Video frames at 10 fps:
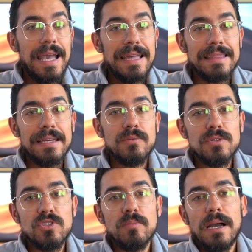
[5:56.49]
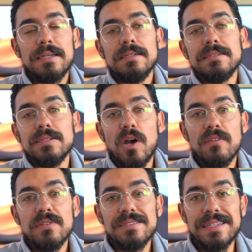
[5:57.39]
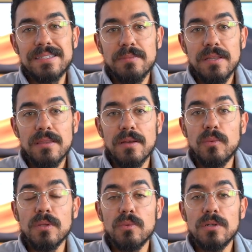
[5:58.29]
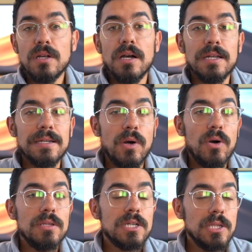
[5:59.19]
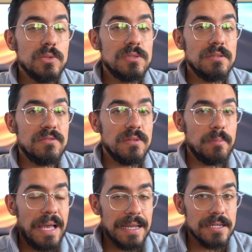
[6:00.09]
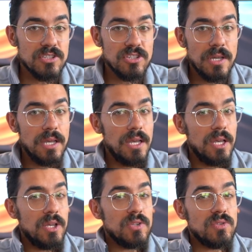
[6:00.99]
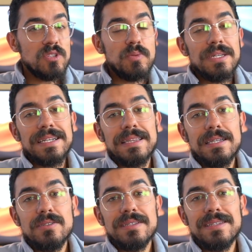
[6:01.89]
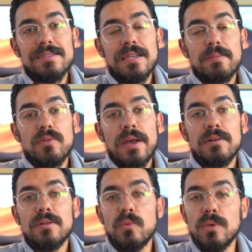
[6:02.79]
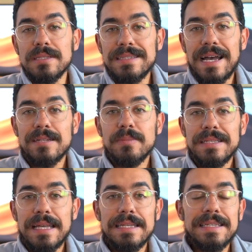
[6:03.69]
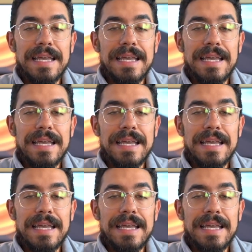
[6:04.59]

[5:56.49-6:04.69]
and then when Joe Biden is in office next month, we'll work on an all-inclusive package. So it's pretty clear that this time around we'll not be getting